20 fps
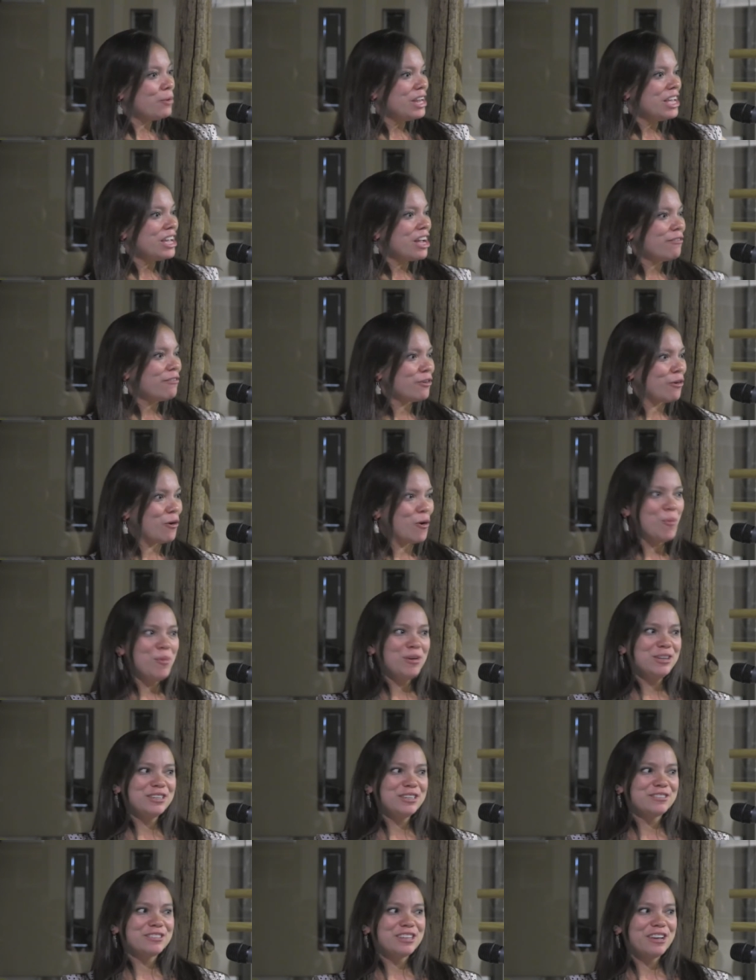Winnie covered a whole
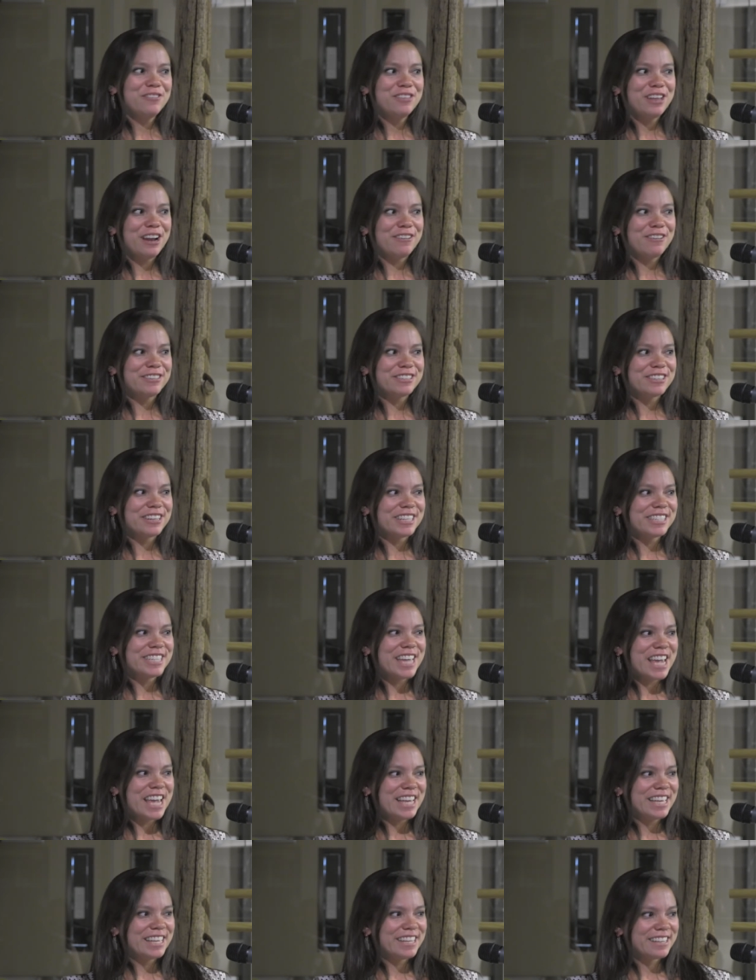bunch of stuff that I was going to
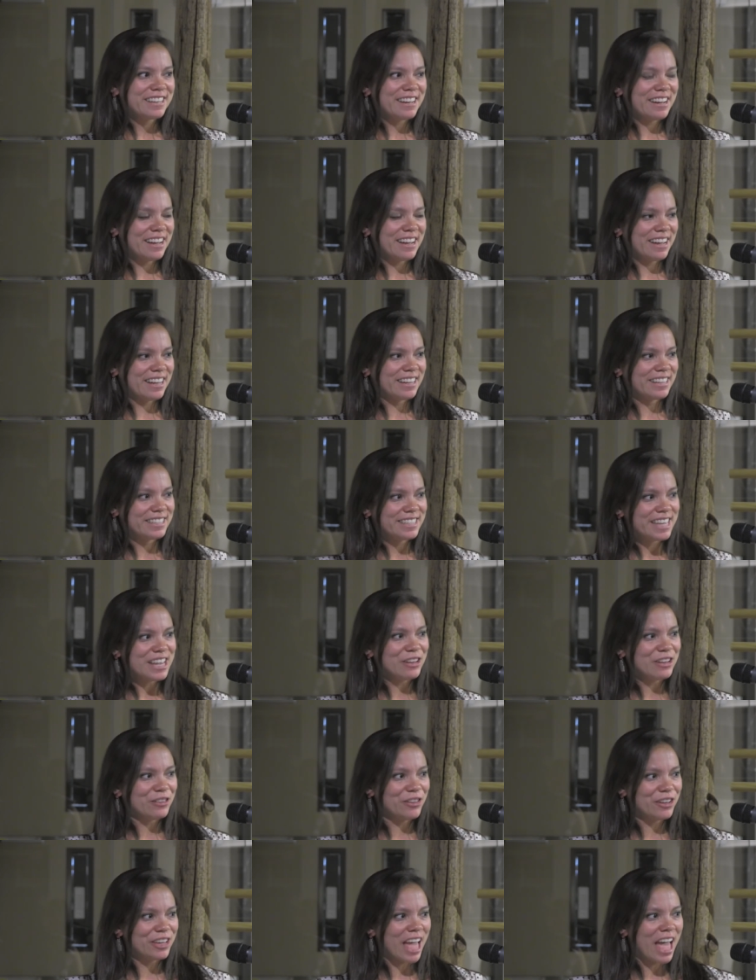take uh, take
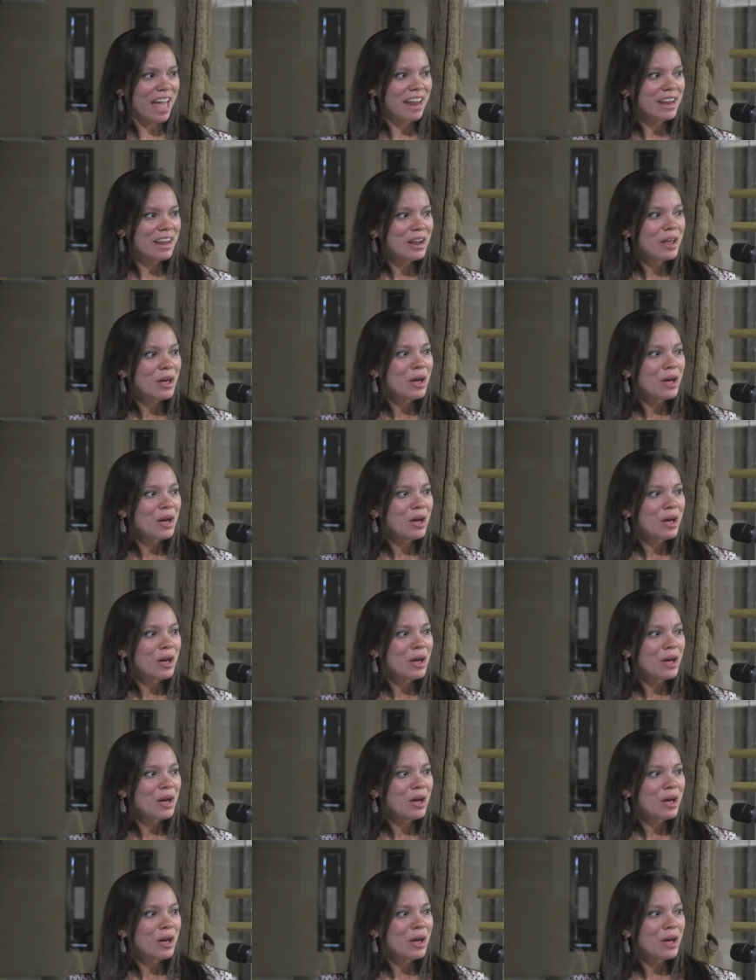a look at.